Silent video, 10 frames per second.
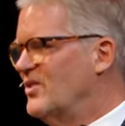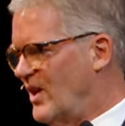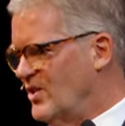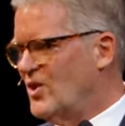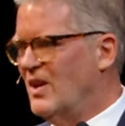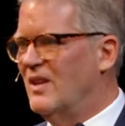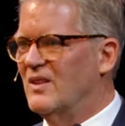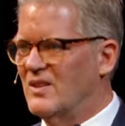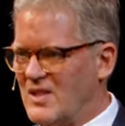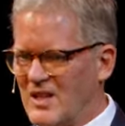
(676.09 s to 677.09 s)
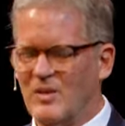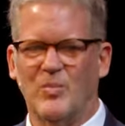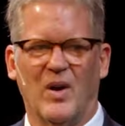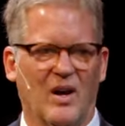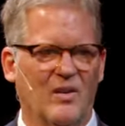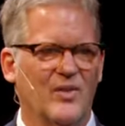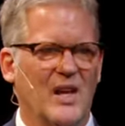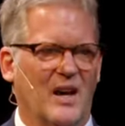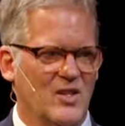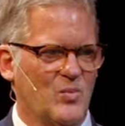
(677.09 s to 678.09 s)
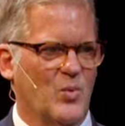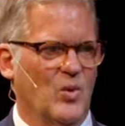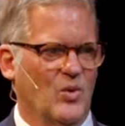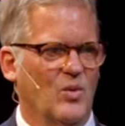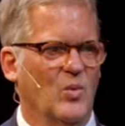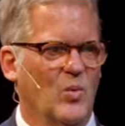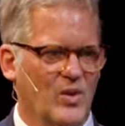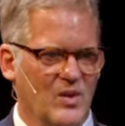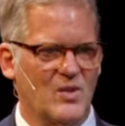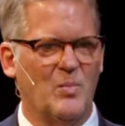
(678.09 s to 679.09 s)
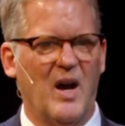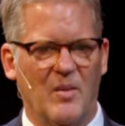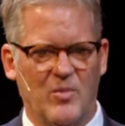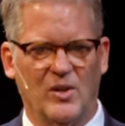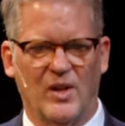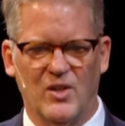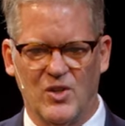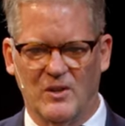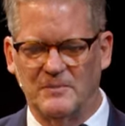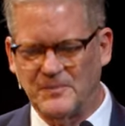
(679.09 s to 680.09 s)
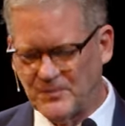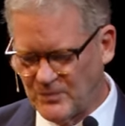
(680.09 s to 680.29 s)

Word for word: touching the tip of the iceberg with this population.